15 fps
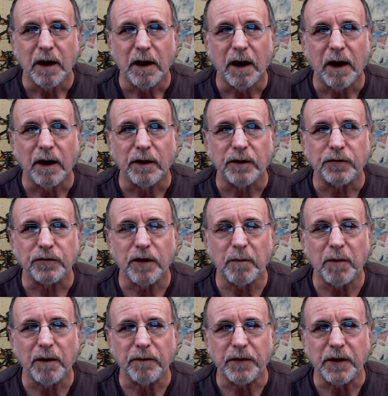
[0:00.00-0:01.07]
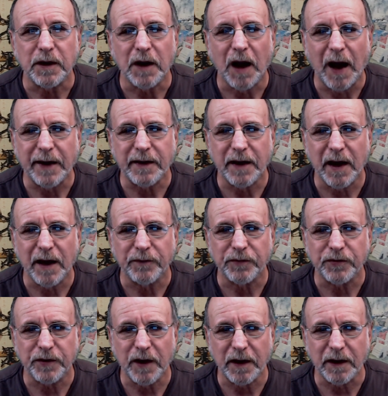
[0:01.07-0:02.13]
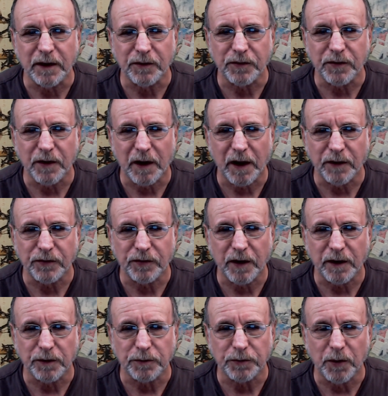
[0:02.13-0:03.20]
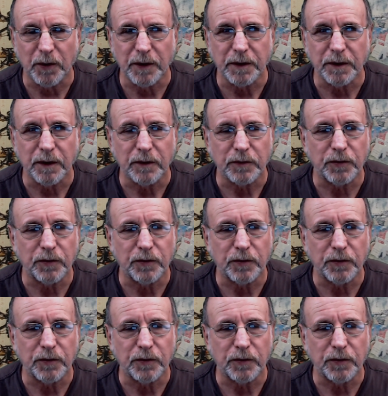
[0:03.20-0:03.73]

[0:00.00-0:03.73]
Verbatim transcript: uh, some of the INAV settings that I settled on